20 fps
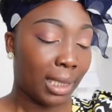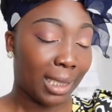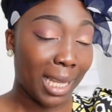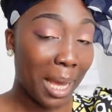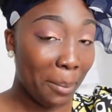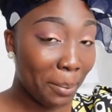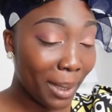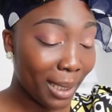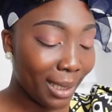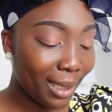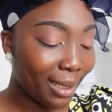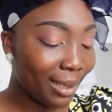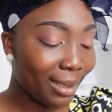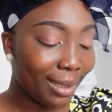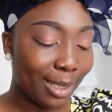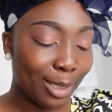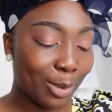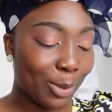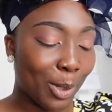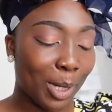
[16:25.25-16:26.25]
That money
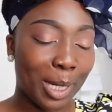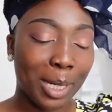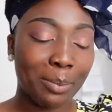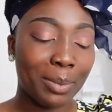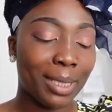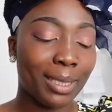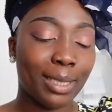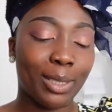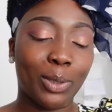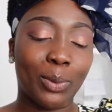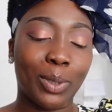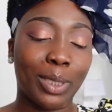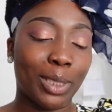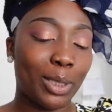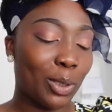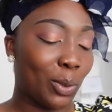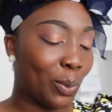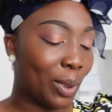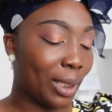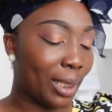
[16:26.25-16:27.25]
is not coming this
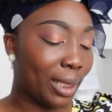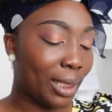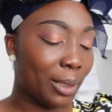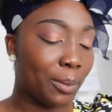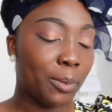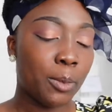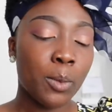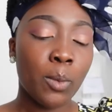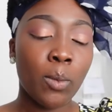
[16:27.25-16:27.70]
2020.